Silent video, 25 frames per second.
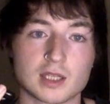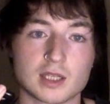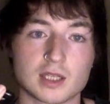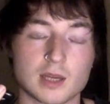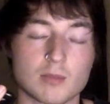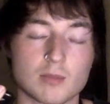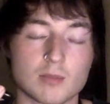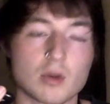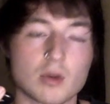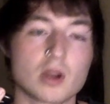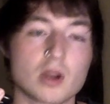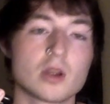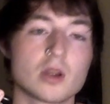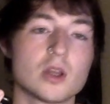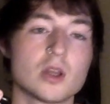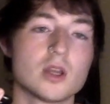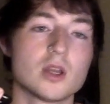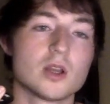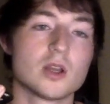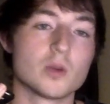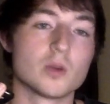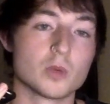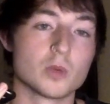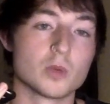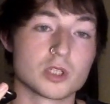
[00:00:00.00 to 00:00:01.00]
camera,
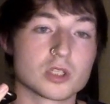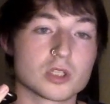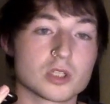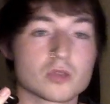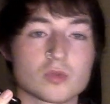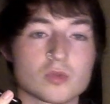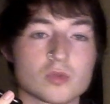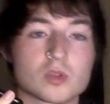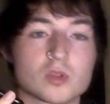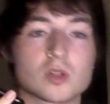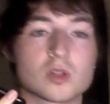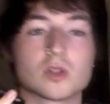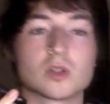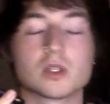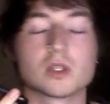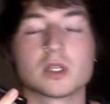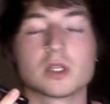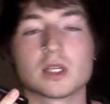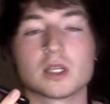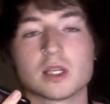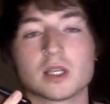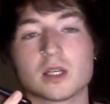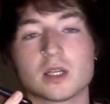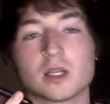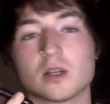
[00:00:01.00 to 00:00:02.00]
which has
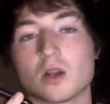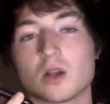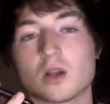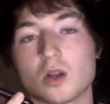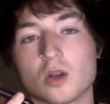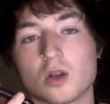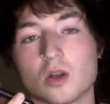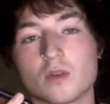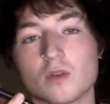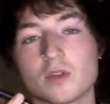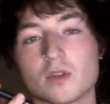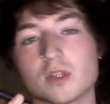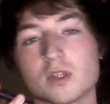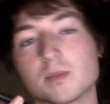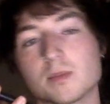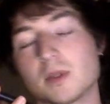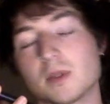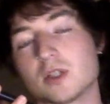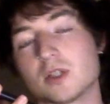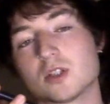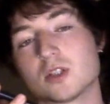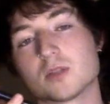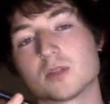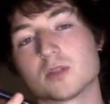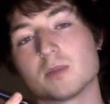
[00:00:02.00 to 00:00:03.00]
resulted in a lot of these
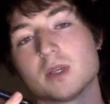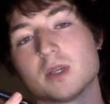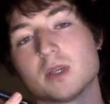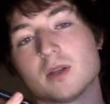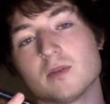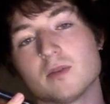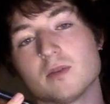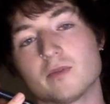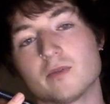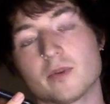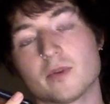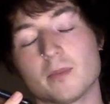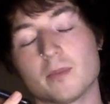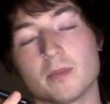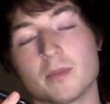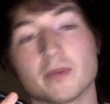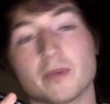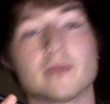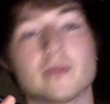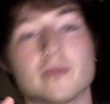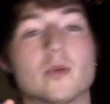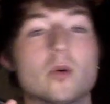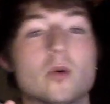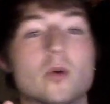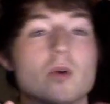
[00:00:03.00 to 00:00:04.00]
pictures being from
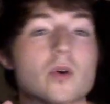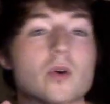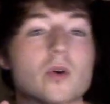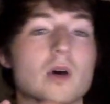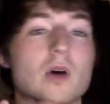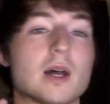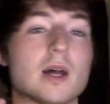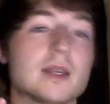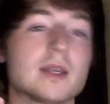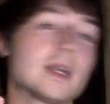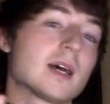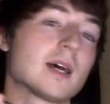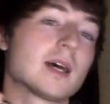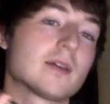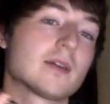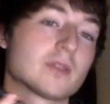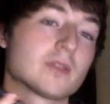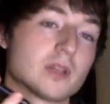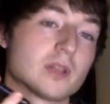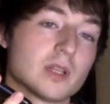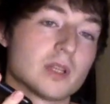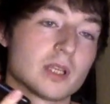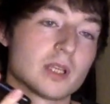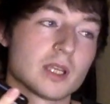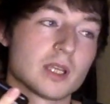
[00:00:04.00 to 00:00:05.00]
before and
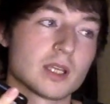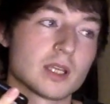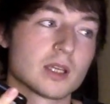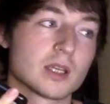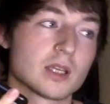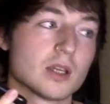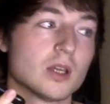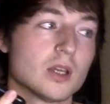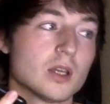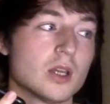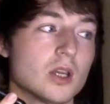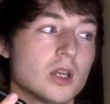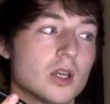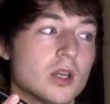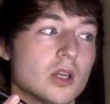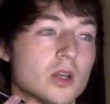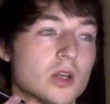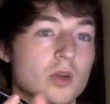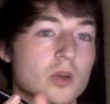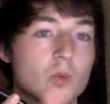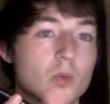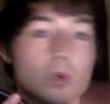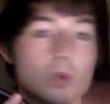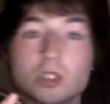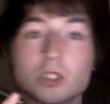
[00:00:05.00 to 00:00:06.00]
after the gig,
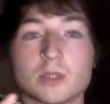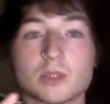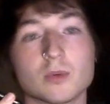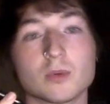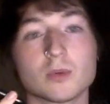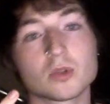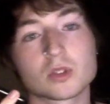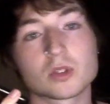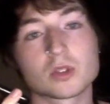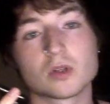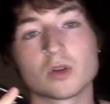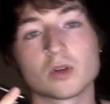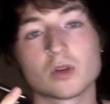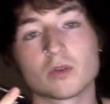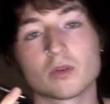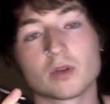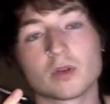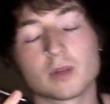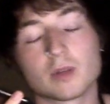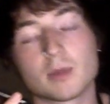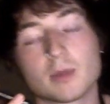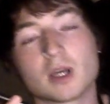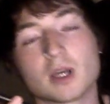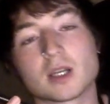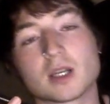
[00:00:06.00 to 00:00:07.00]
which I'm also not
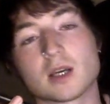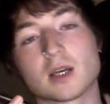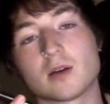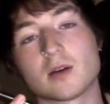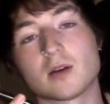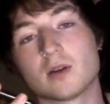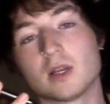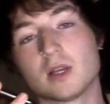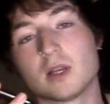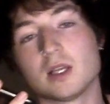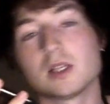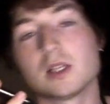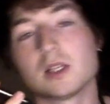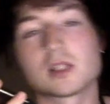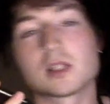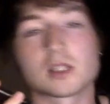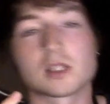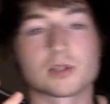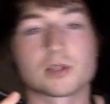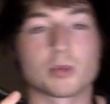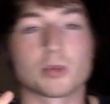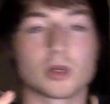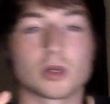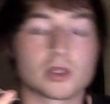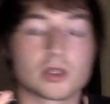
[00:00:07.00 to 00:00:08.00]
really mad at. It is
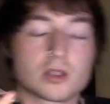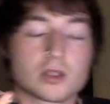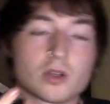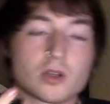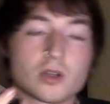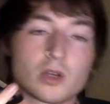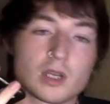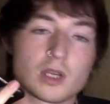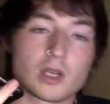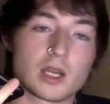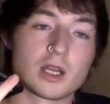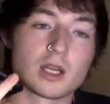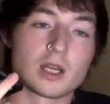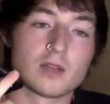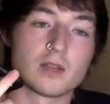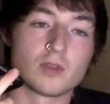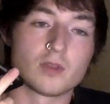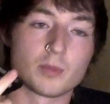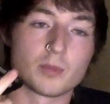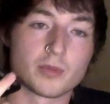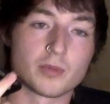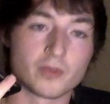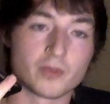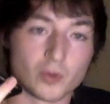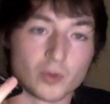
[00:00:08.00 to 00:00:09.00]
disappointing to not get any of the
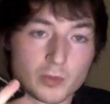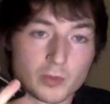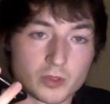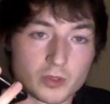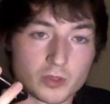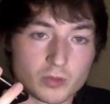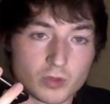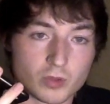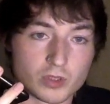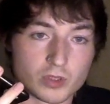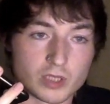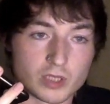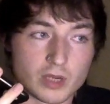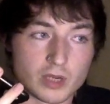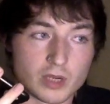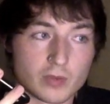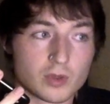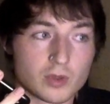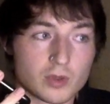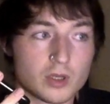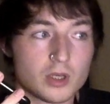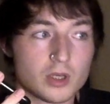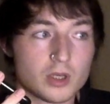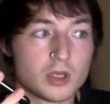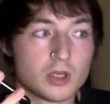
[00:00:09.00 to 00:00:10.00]
performance ones
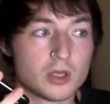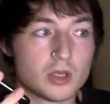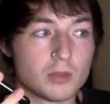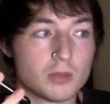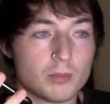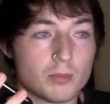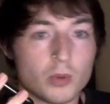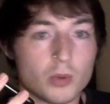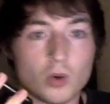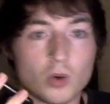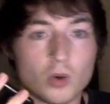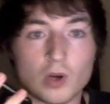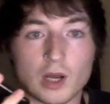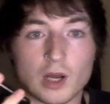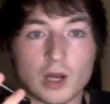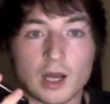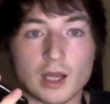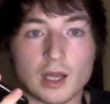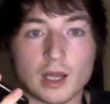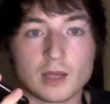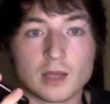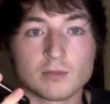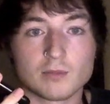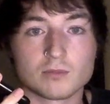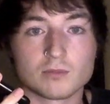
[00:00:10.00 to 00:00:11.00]
out, but
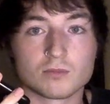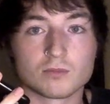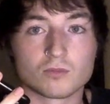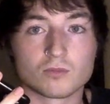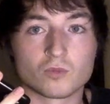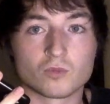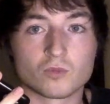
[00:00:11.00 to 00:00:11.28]
I am